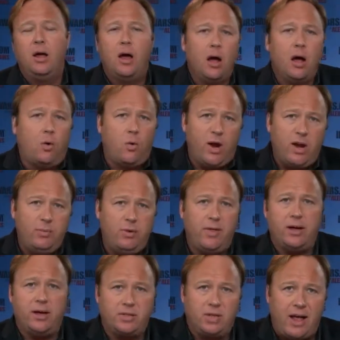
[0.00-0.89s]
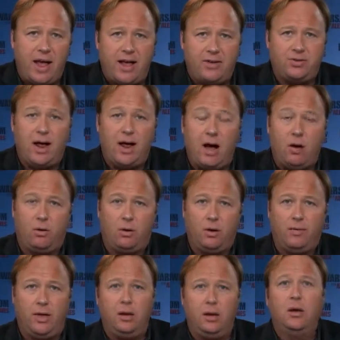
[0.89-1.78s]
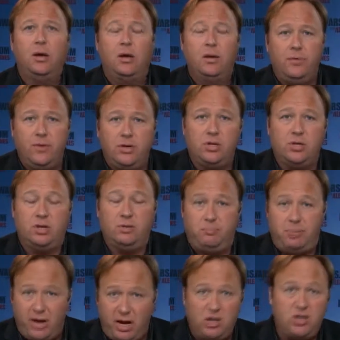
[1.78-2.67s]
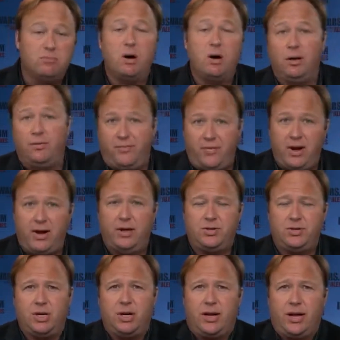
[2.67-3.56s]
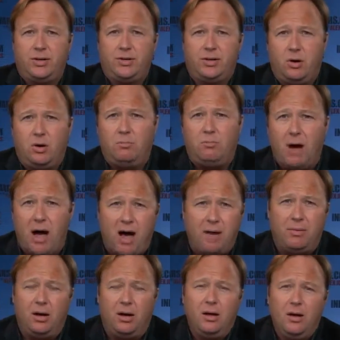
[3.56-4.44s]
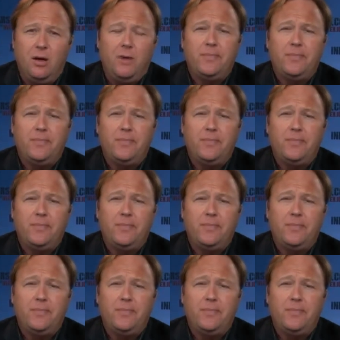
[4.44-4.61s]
agreed with us last hour that this is impeachable offense against Obama.